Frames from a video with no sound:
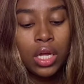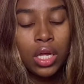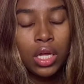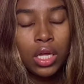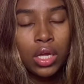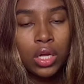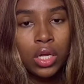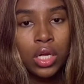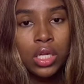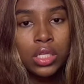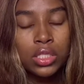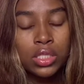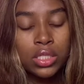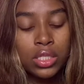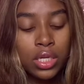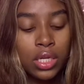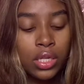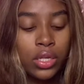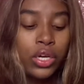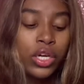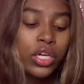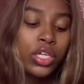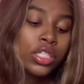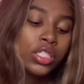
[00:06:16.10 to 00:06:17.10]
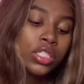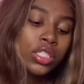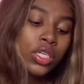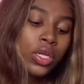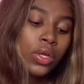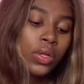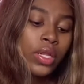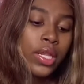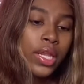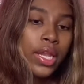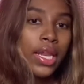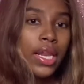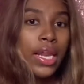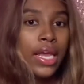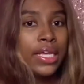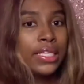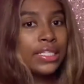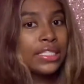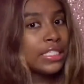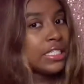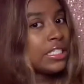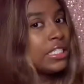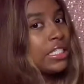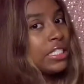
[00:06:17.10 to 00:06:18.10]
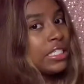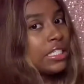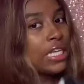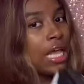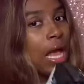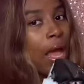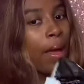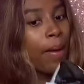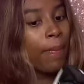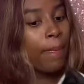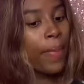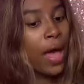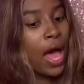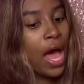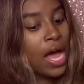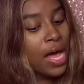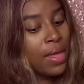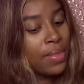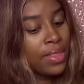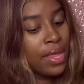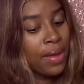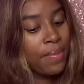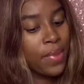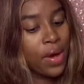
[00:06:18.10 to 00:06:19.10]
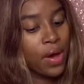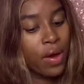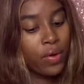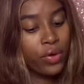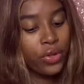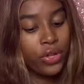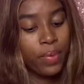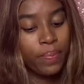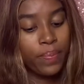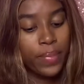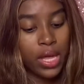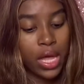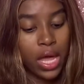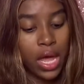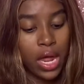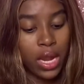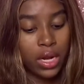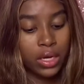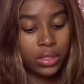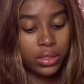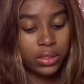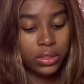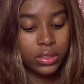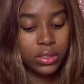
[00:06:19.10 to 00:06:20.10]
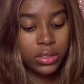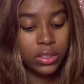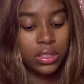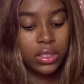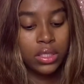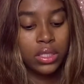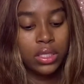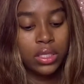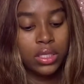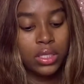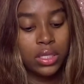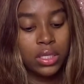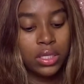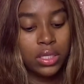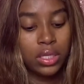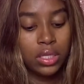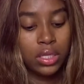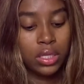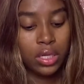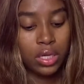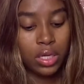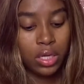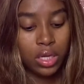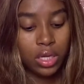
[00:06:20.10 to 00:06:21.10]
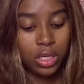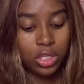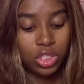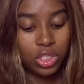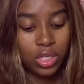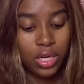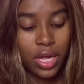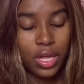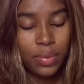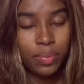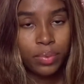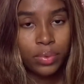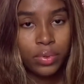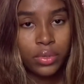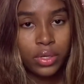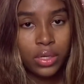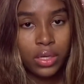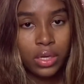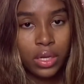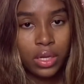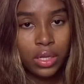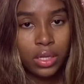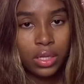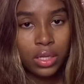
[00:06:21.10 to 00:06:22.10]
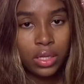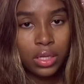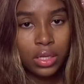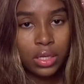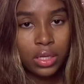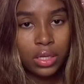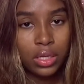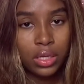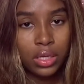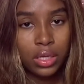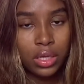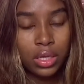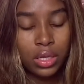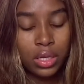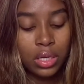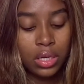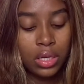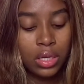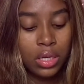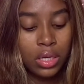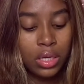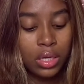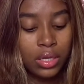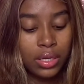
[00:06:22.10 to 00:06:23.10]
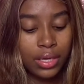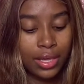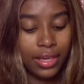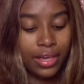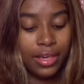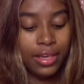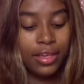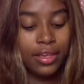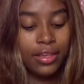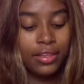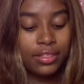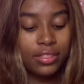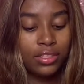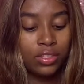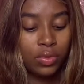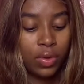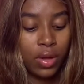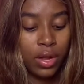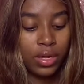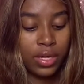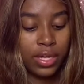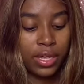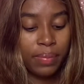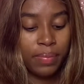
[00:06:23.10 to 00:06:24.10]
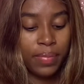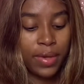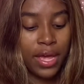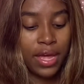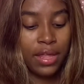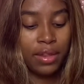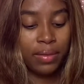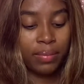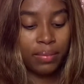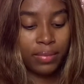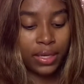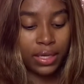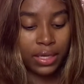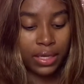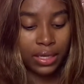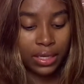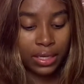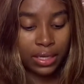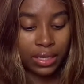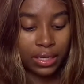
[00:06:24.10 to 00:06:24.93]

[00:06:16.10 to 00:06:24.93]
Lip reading: concealer. So let's just pop them out of the bottle. Should I put it like this? Yeah, so I can pat them baby.